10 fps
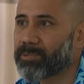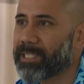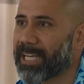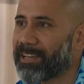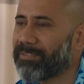
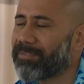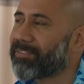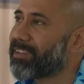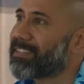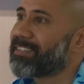We have
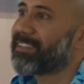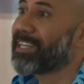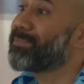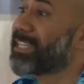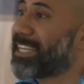
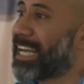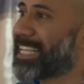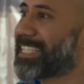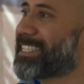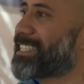limited
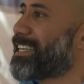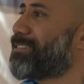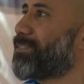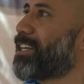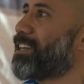assets.
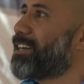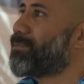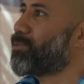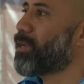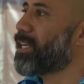Um, I, am
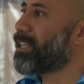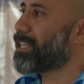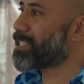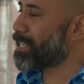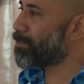aware
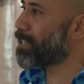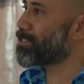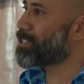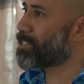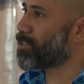that some
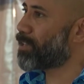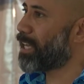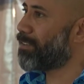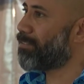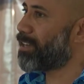countries don't
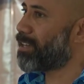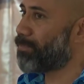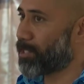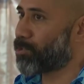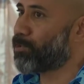have uh,
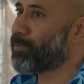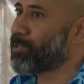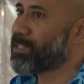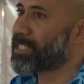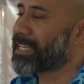patrol
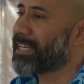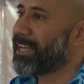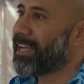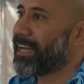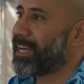boats.
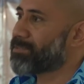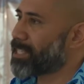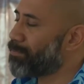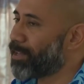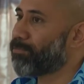Um,
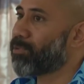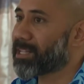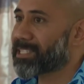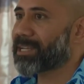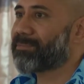some have
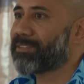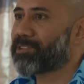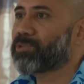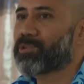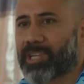one, some have
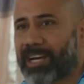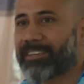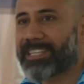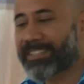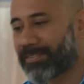two to
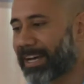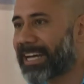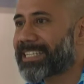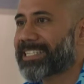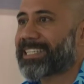cover this
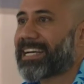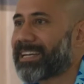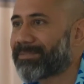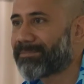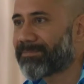vast
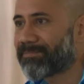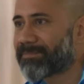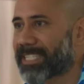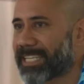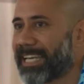um,
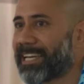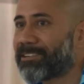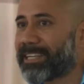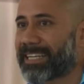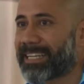sea
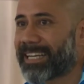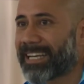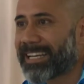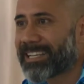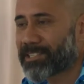area.
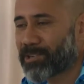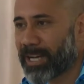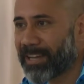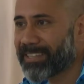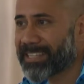So
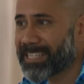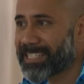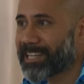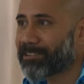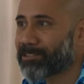having
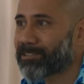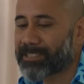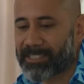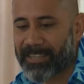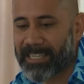these aerial
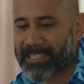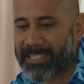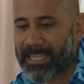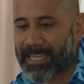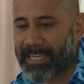
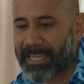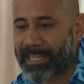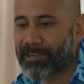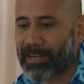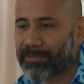surveillance uh,
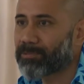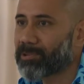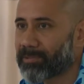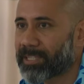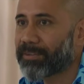aircraft
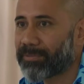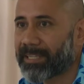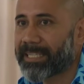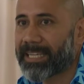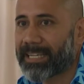will
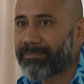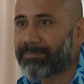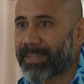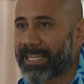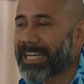definitely um,
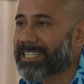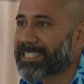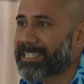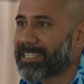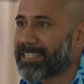enhance
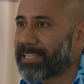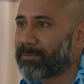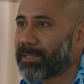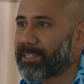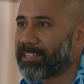the, the
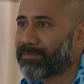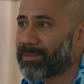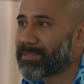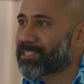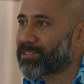ability of
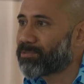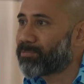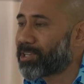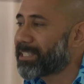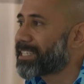members to
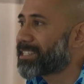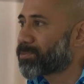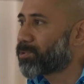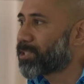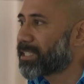monitor its
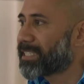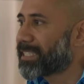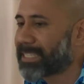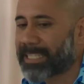waters.